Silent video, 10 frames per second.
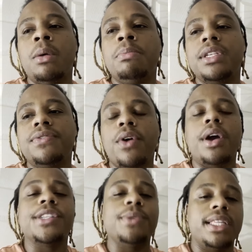as far
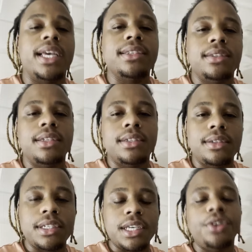as what that
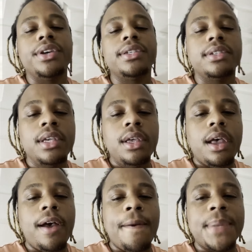series
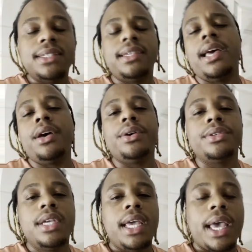entails
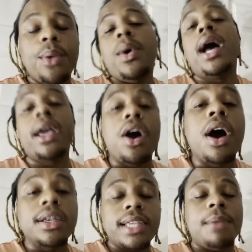and why it
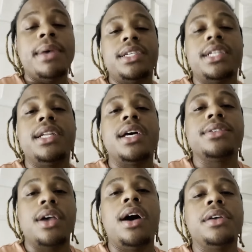costs how much it does
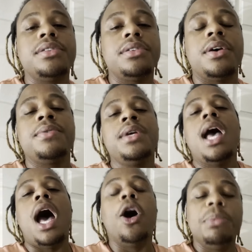cost. So
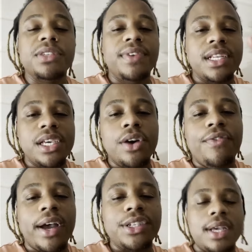I hope this video
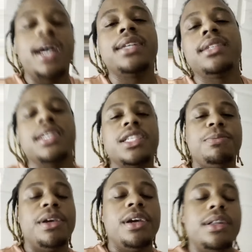finds you guys in good
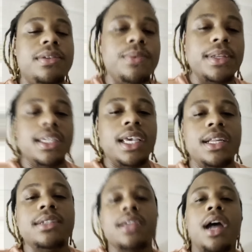spirits. Once again,
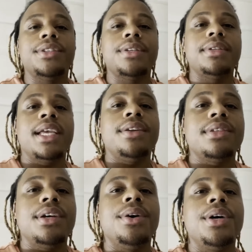this is Andre with
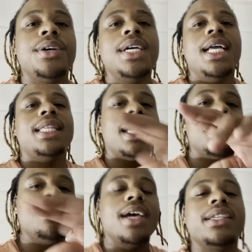Anderson Oil. Thank
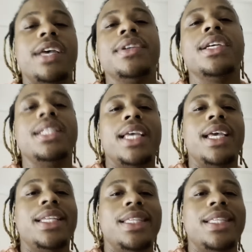you guys. Have a good day.